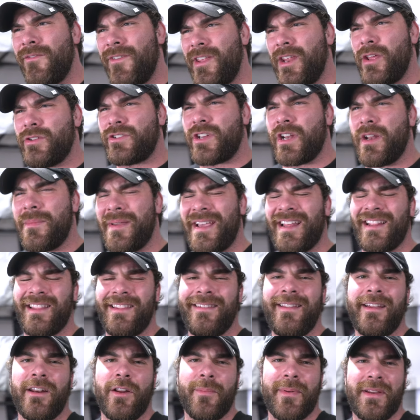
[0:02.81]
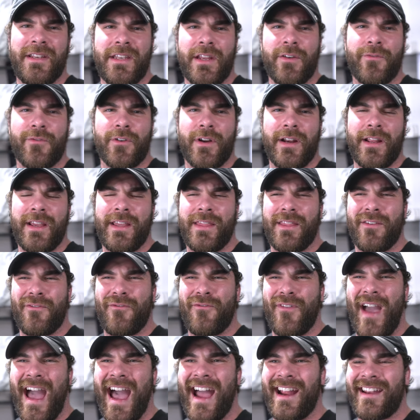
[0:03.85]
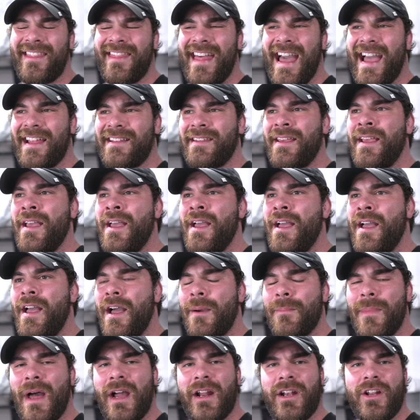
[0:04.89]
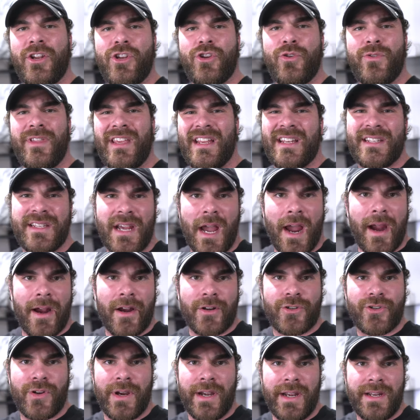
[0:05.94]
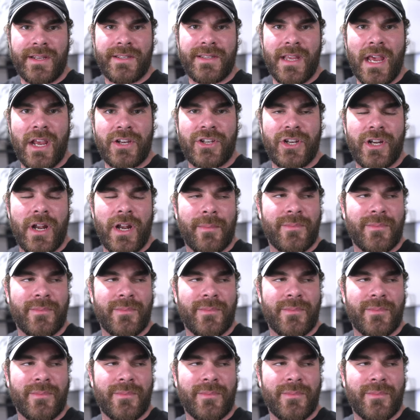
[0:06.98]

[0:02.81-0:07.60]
video is gonna be a little bit different in the fact that I'm not gonna do the entire training session.